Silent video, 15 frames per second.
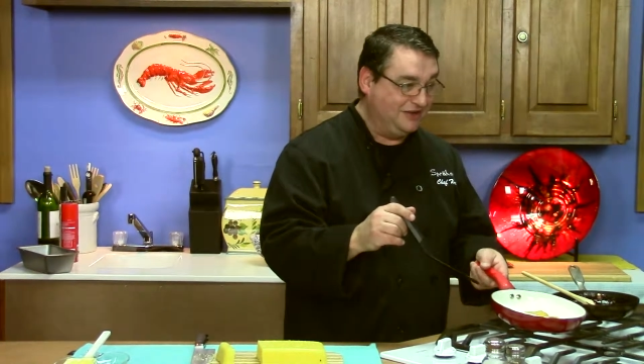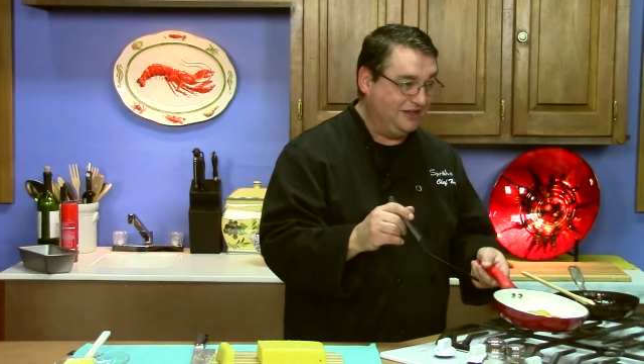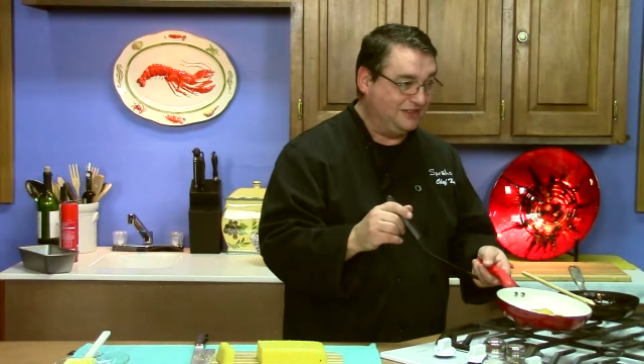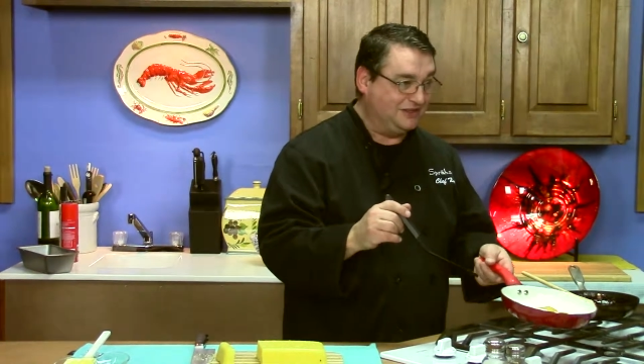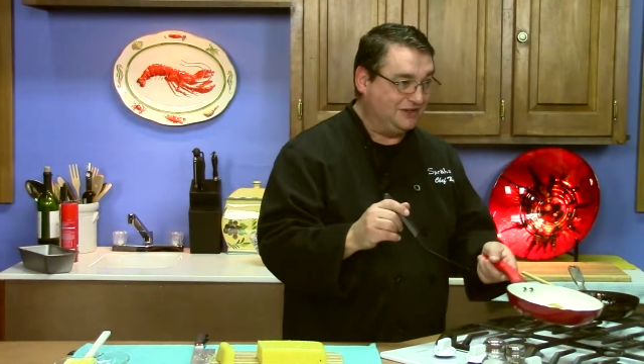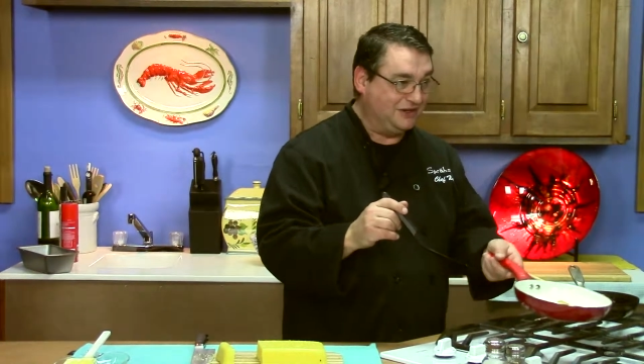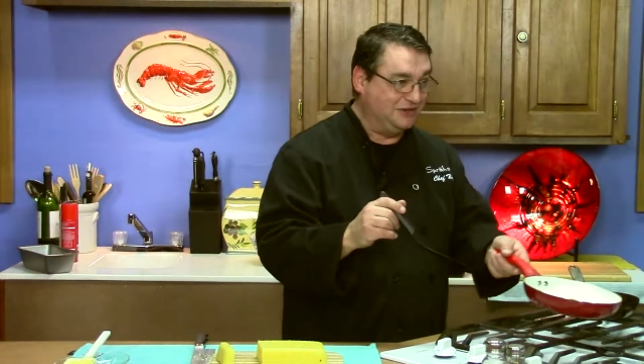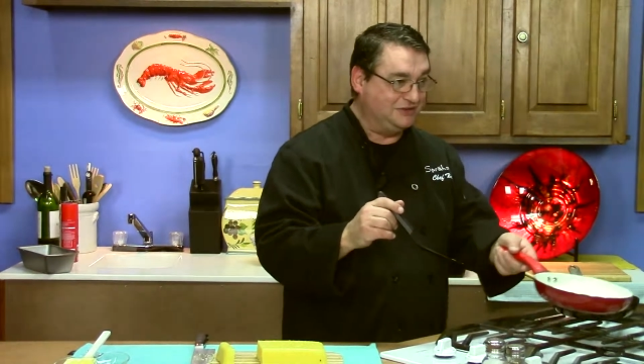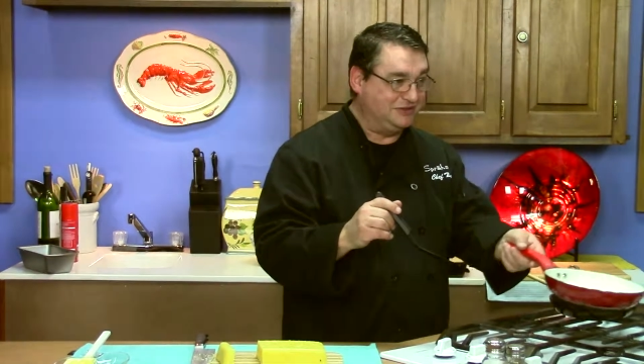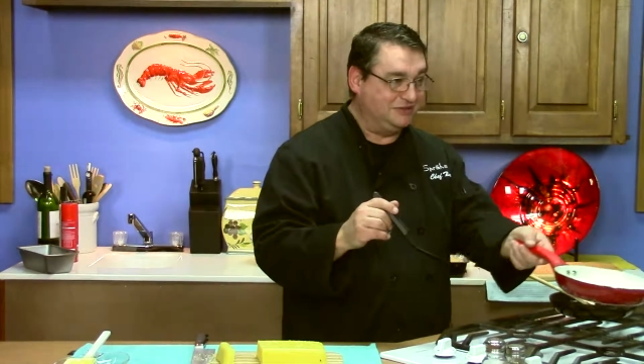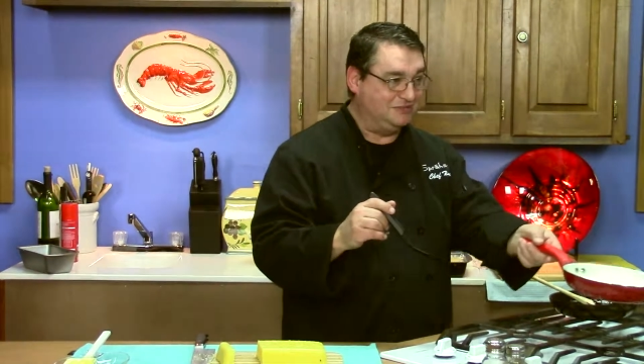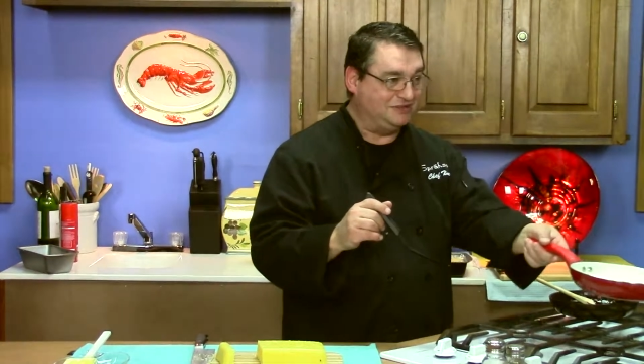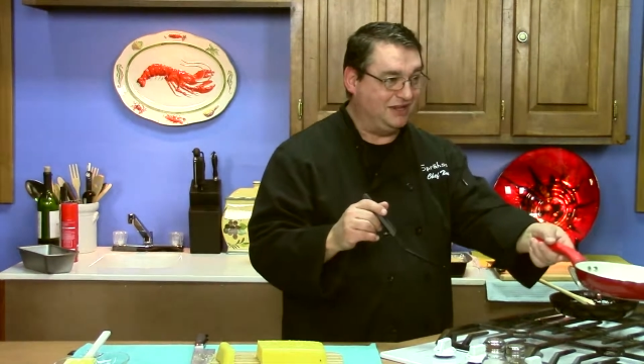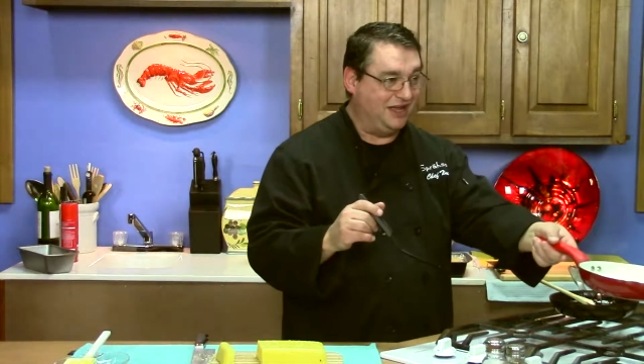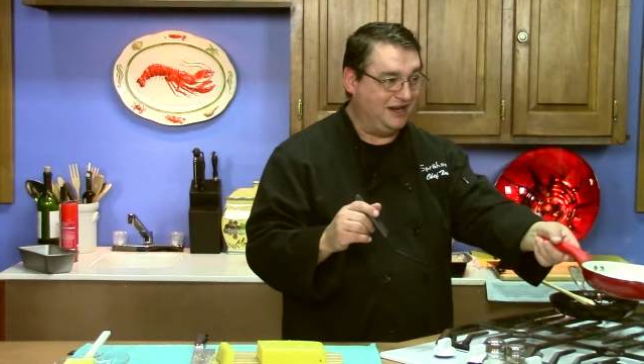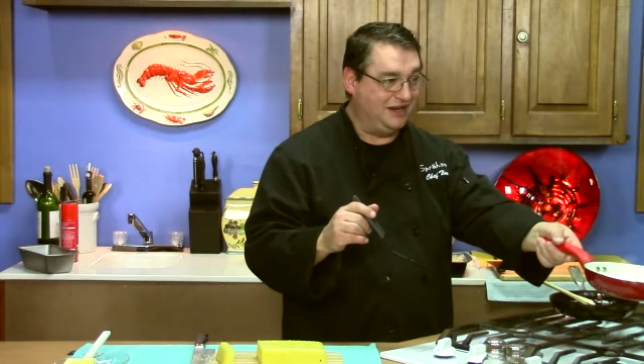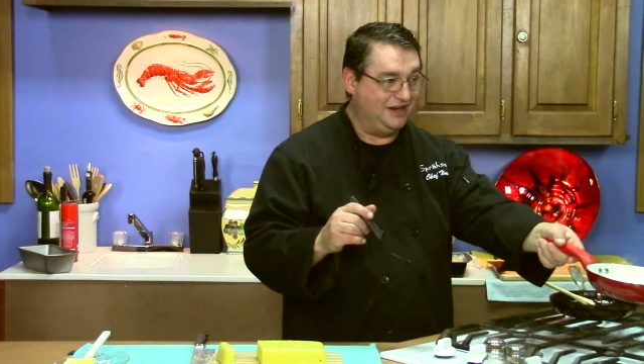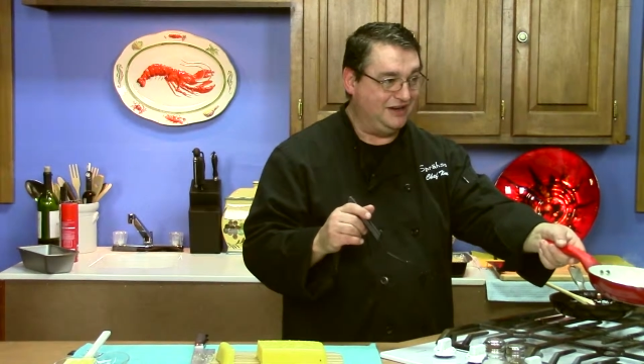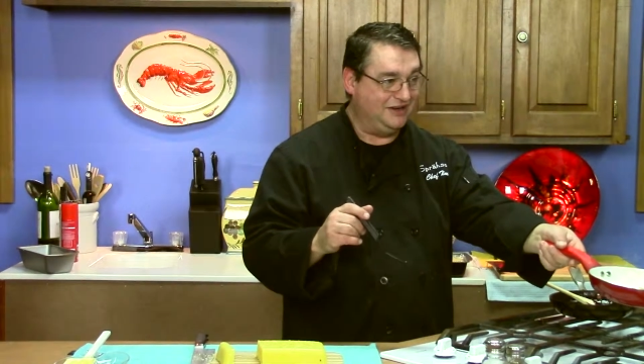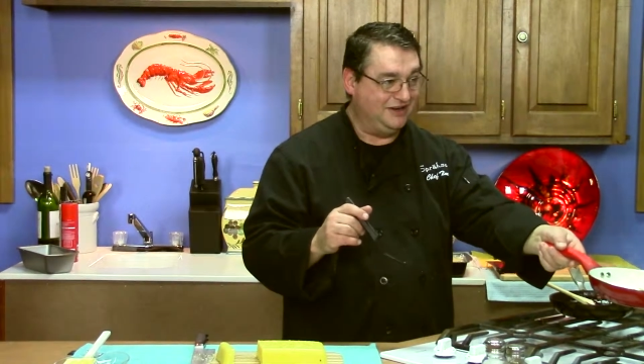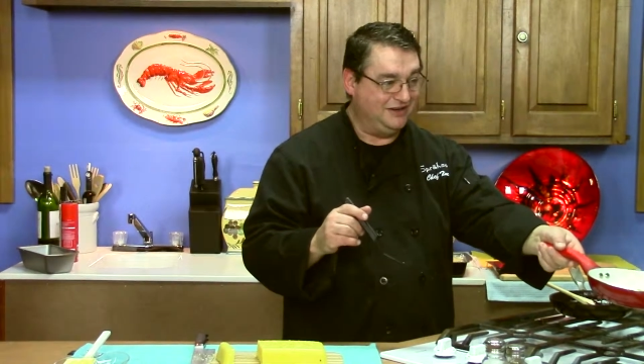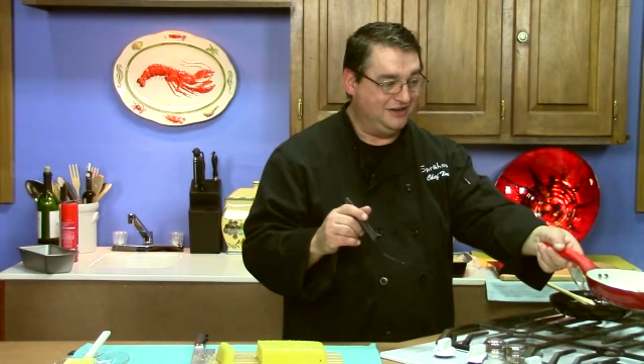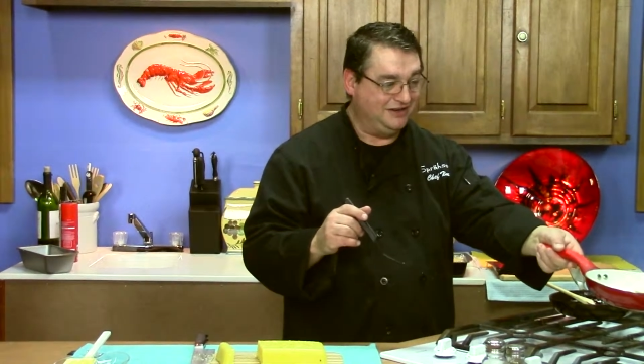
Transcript: Get the close-up shot here.